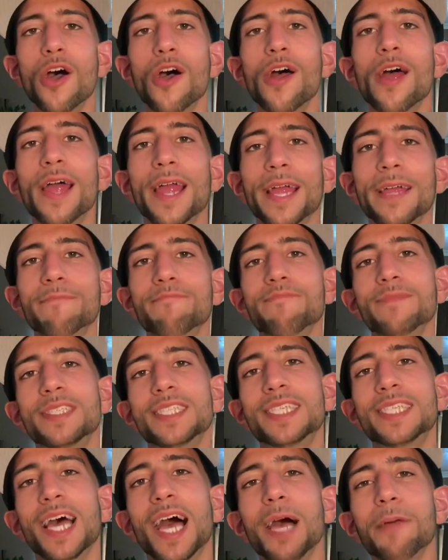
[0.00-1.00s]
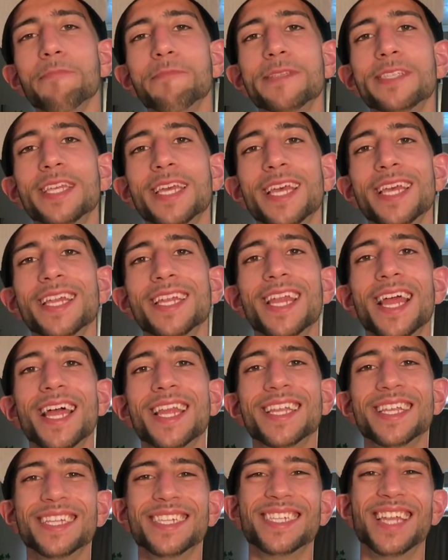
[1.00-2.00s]
Alright, top 10
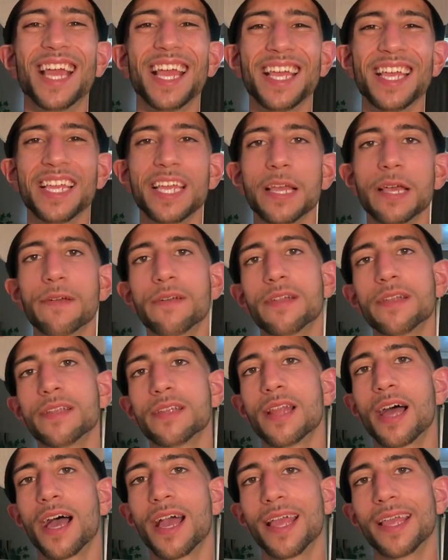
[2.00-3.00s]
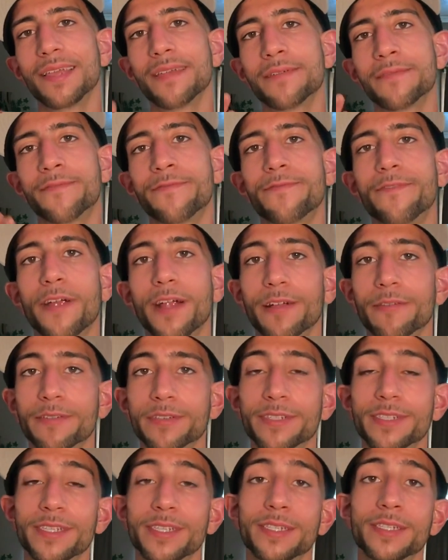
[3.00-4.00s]
date night
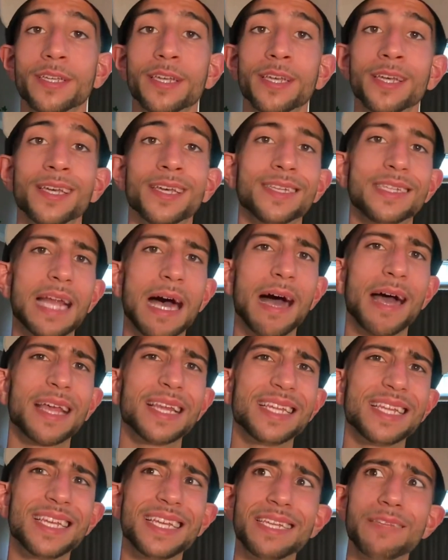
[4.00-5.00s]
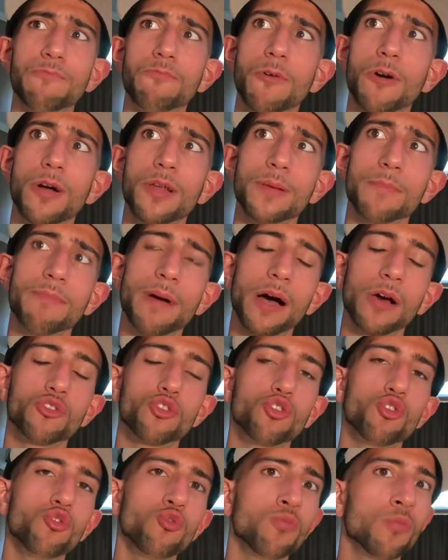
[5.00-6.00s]
fragrances. Now I did one
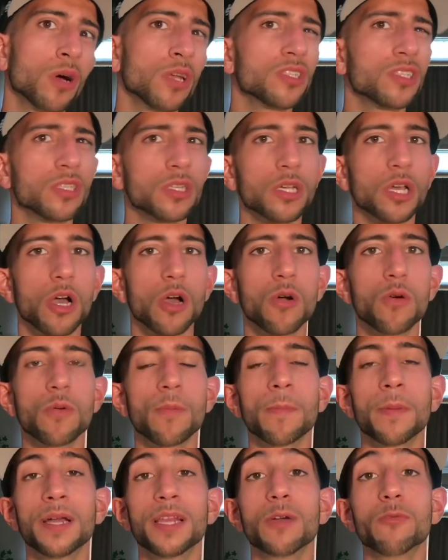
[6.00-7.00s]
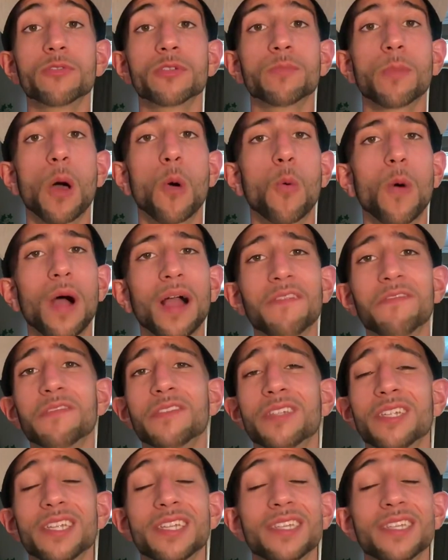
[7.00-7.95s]
about 2 months ago, but it was my wife's